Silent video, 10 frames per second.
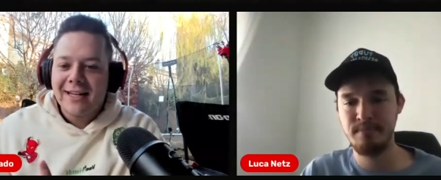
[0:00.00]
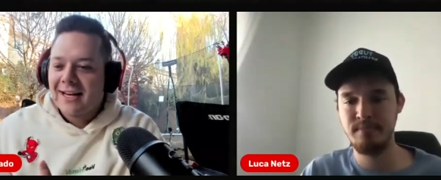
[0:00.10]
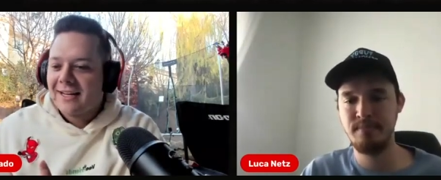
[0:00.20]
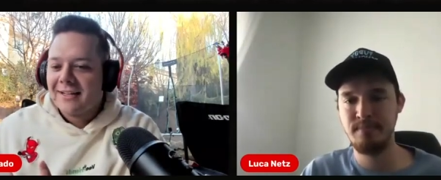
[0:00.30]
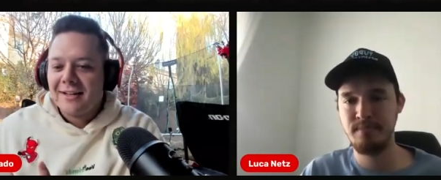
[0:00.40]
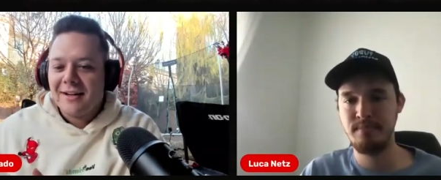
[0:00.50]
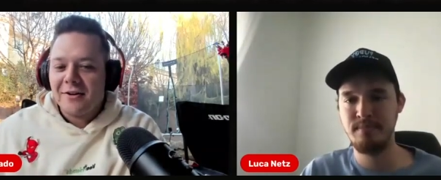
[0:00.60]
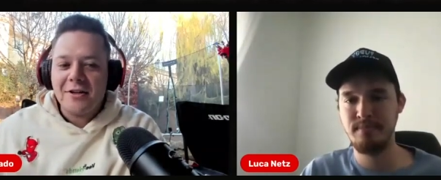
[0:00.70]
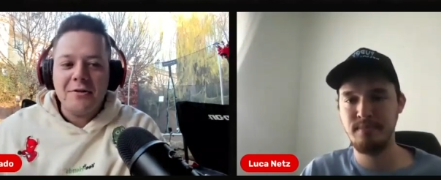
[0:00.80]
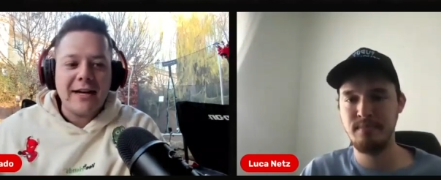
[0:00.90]
Speaker 1: Like, you
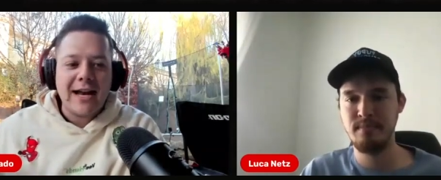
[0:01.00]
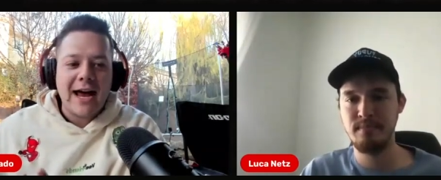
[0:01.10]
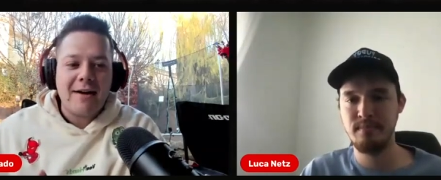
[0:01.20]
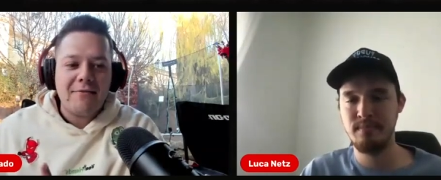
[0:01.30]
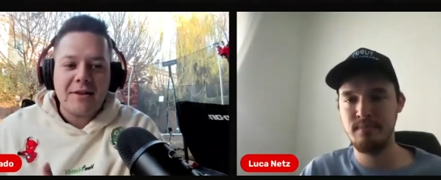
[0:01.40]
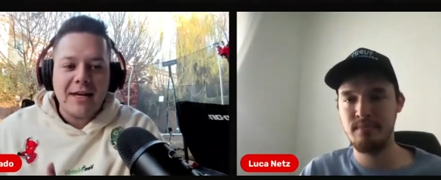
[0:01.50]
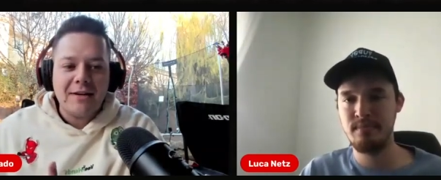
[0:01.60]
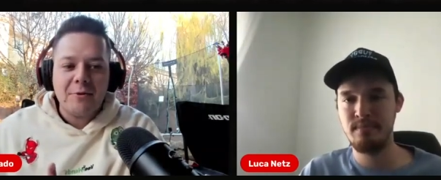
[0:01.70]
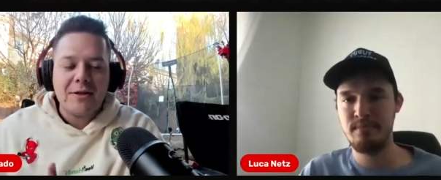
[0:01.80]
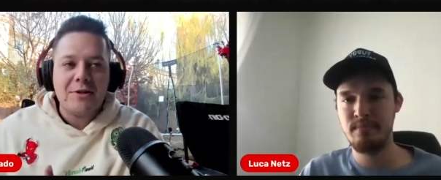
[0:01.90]
know, you can have the
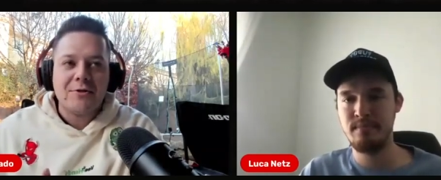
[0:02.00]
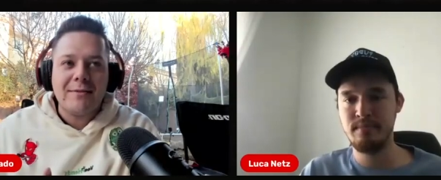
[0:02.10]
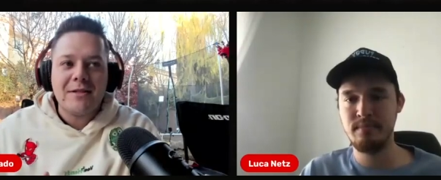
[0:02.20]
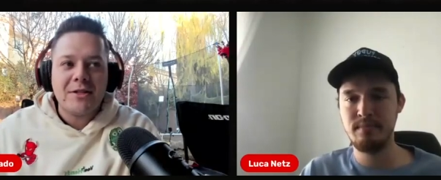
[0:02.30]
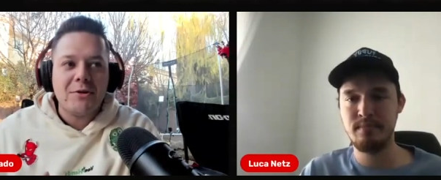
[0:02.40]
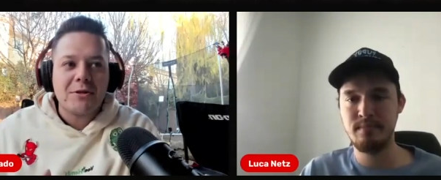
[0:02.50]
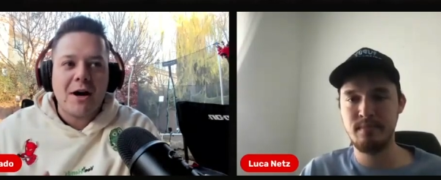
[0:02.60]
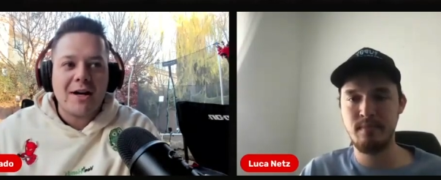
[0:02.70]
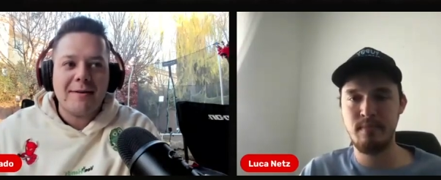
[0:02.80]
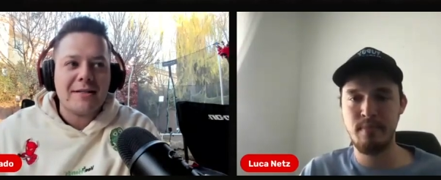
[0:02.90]
thing with the dreams that you were
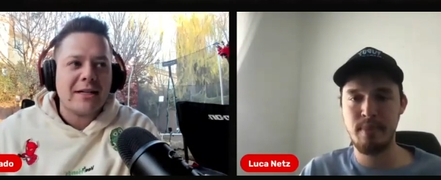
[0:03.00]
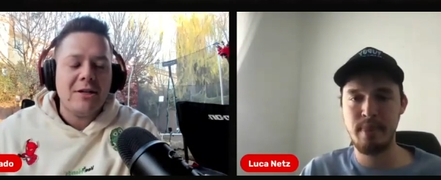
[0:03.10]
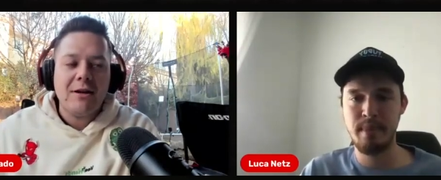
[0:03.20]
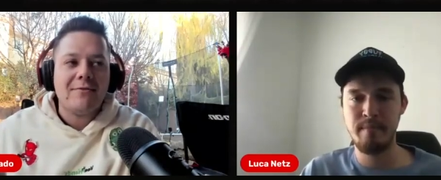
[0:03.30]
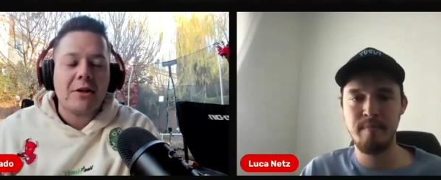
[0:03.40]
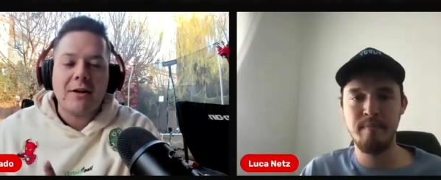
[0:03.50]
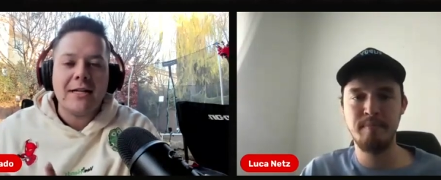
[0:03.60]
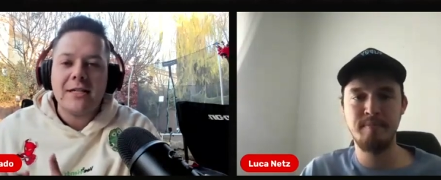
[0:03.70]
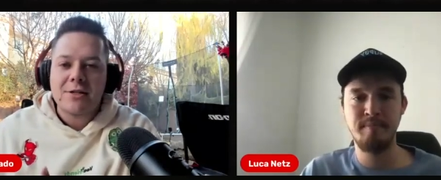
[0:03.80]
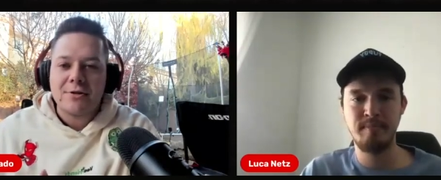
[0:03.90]
talking about is like you can have the
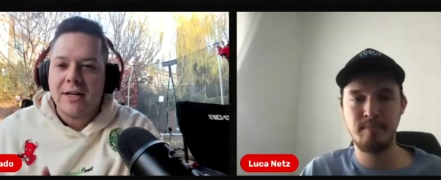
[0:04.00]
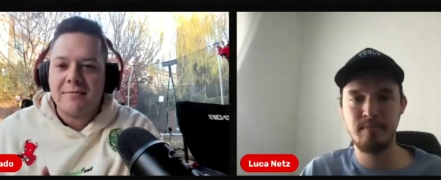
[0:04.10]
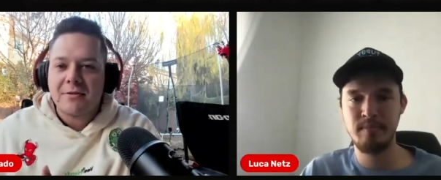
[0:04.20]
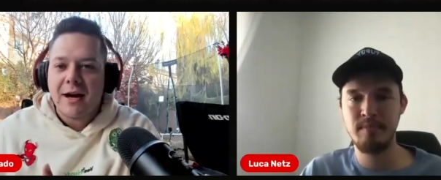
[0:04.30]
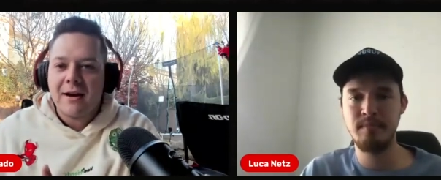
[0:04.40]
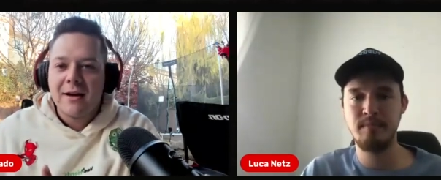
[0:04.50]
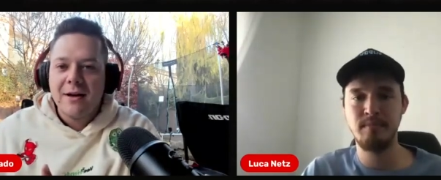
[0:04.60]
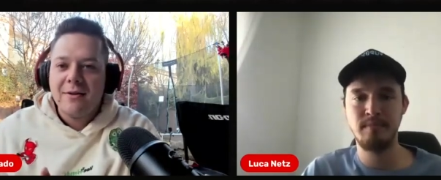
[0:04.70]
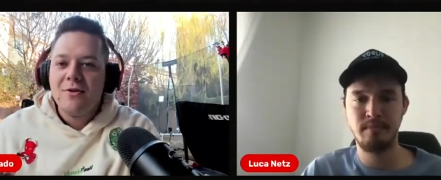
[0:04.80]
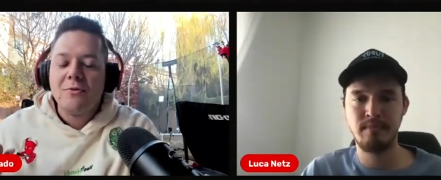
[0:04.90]
craziest dreams, right?
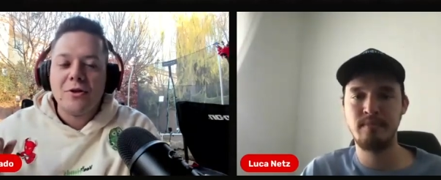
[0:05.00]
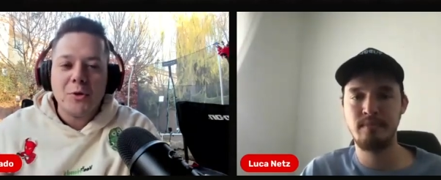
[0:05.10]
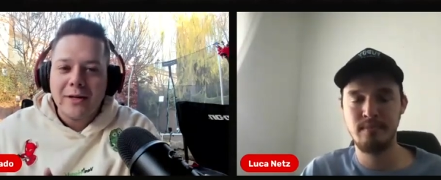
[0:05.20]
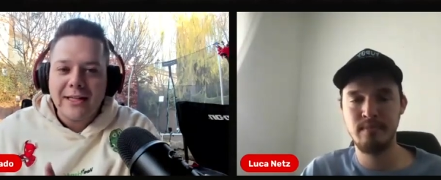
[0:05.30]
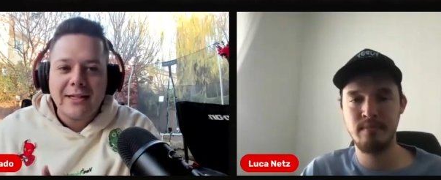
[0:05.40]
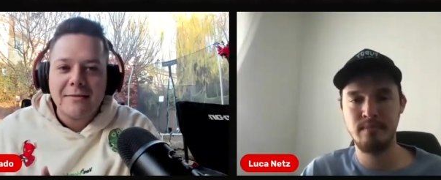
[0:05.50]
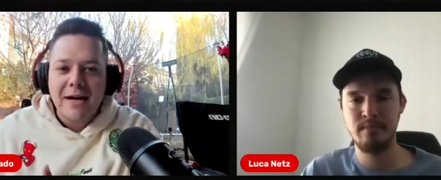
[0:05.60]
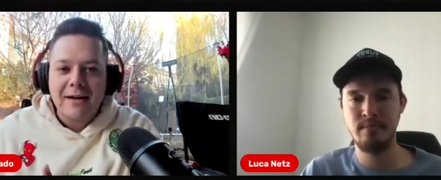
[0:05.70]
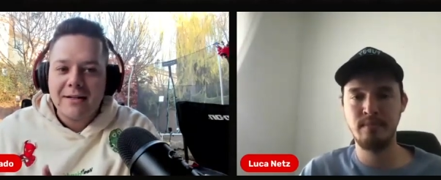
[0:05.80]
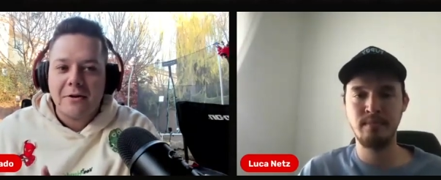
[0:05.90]
If you don't do anything
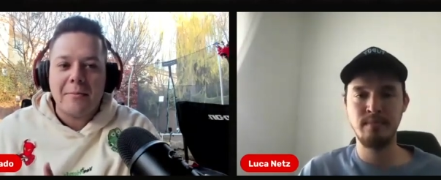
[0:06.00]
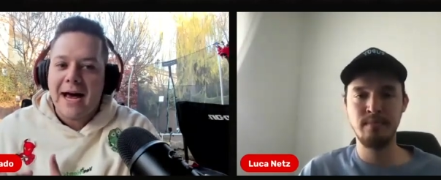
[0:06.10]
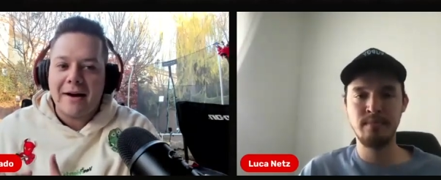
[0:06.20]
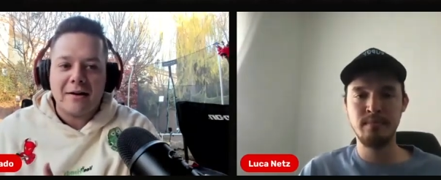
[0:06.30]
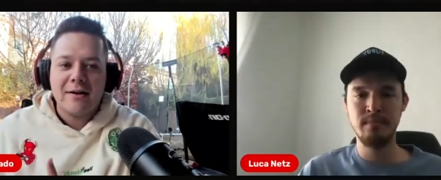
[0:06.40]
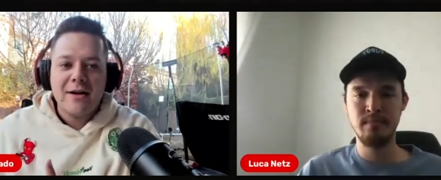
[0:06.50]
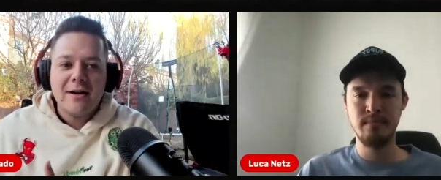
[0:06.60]
about it, it don't matter.